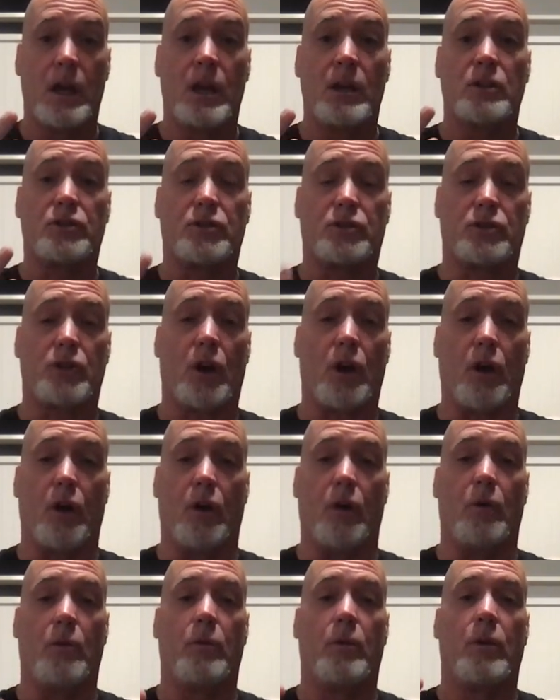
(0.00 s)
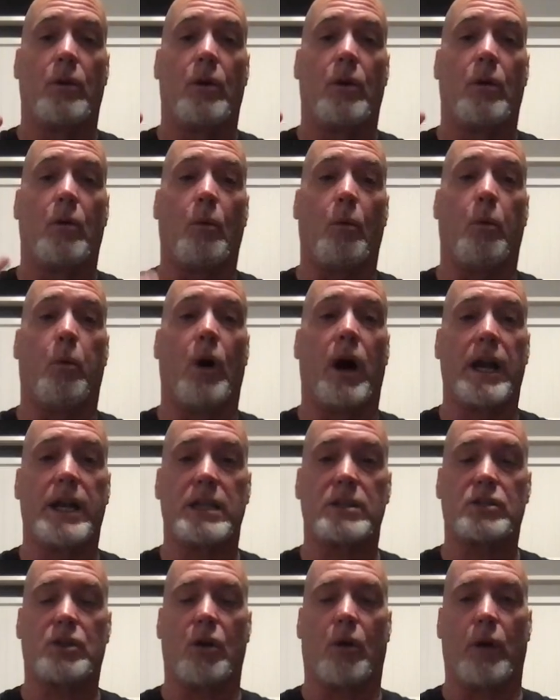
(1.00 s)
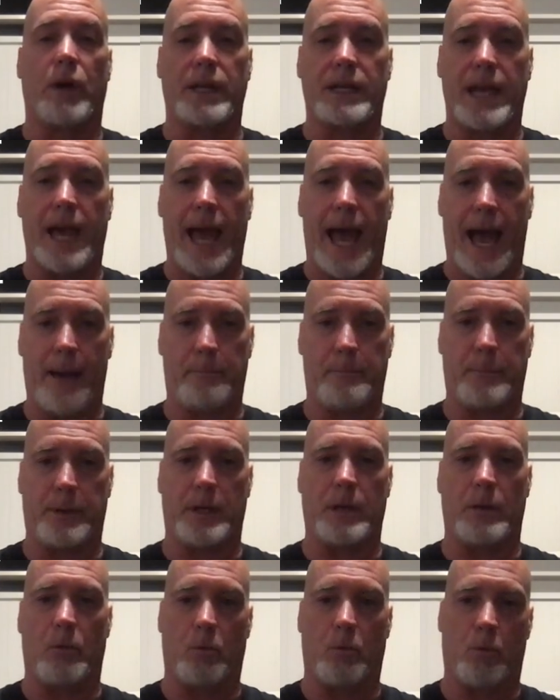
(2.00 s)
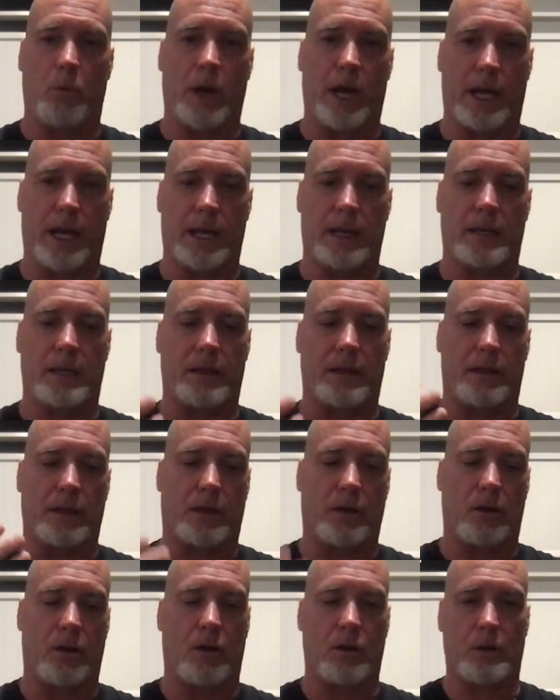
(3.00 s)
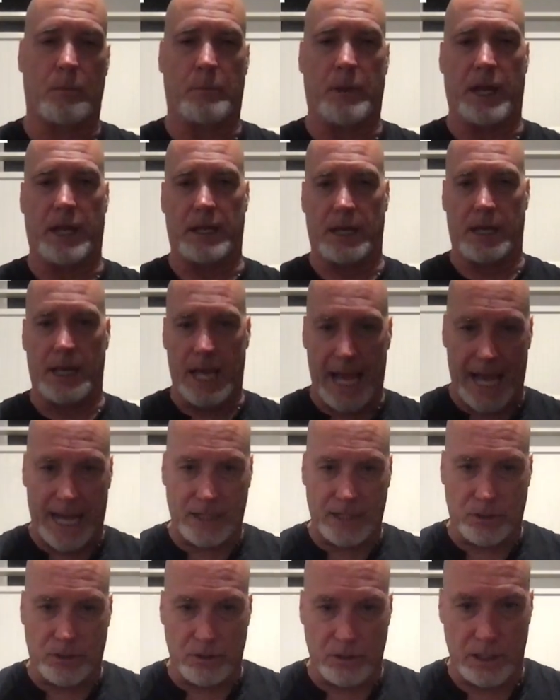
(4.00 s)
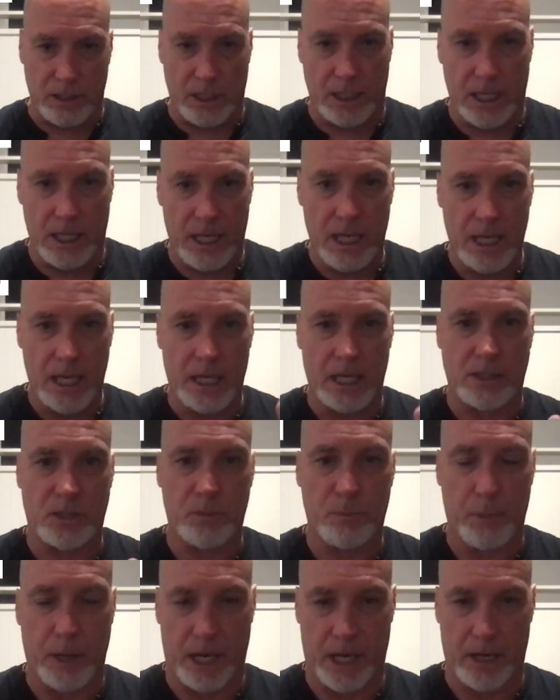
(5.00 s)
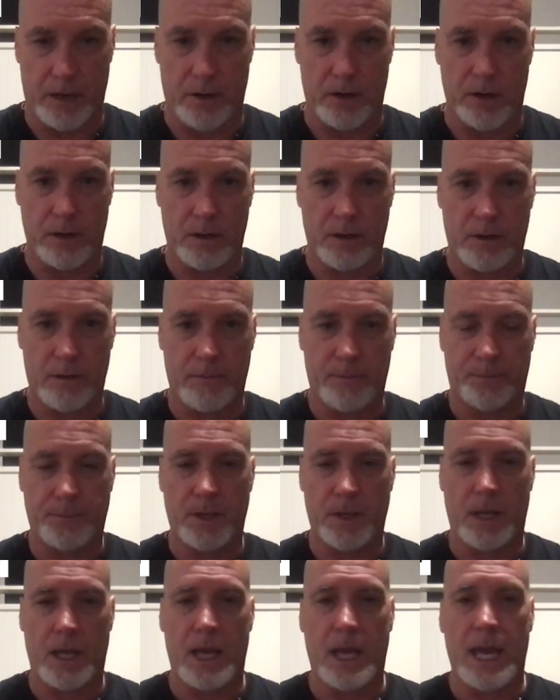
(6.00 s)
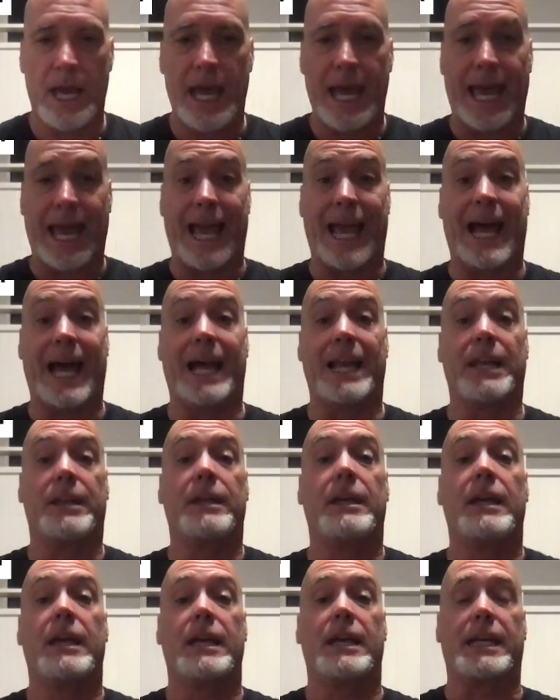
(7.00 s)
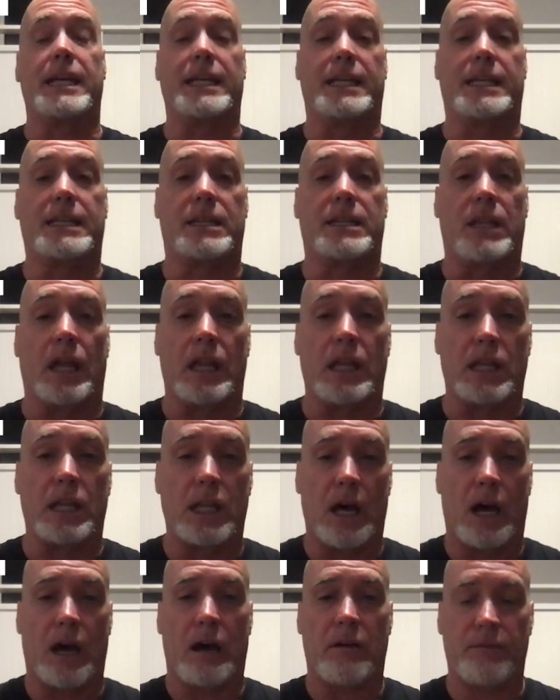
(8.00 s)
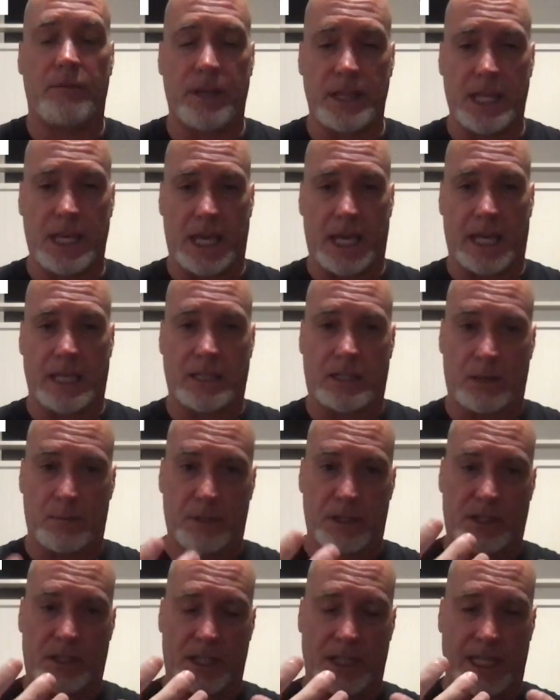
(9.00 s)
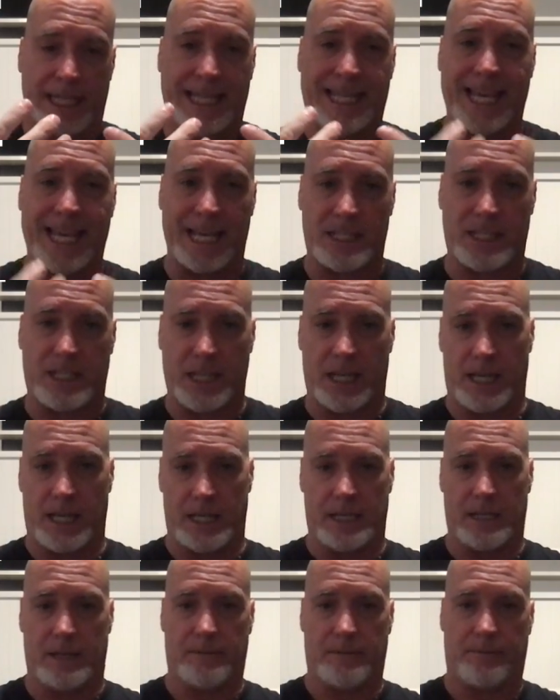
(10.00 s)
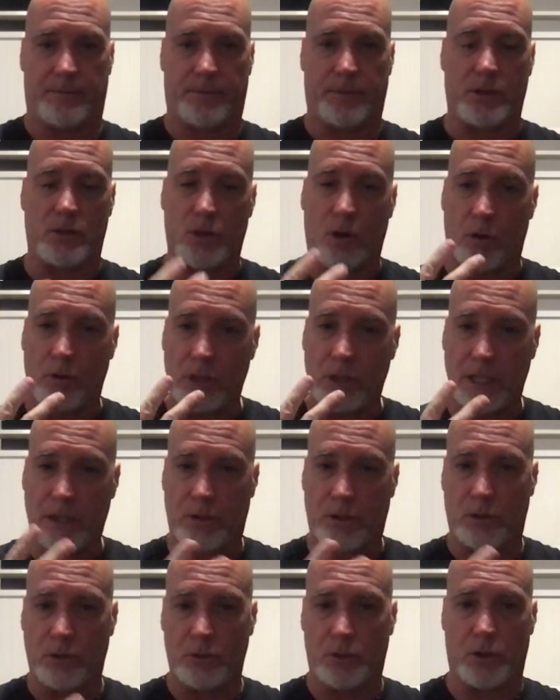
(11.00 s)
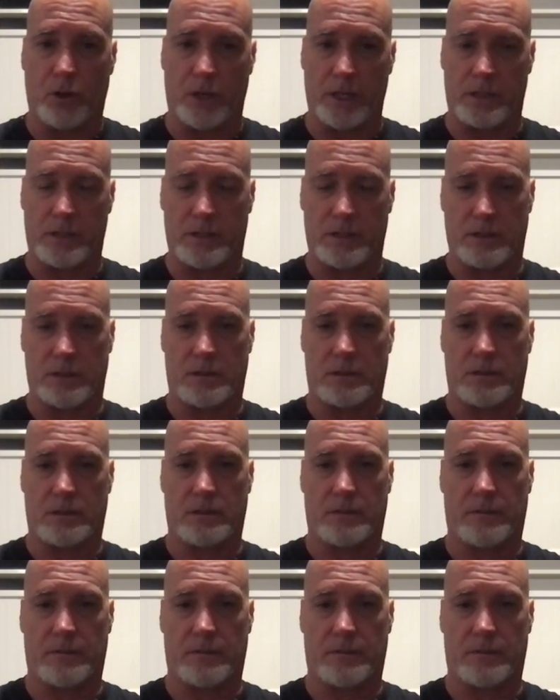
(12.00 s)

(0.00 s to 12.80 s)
So, what is going to happen when the codependent actually hits pay dirt and the love and the intimacy gets in? There's only two choices.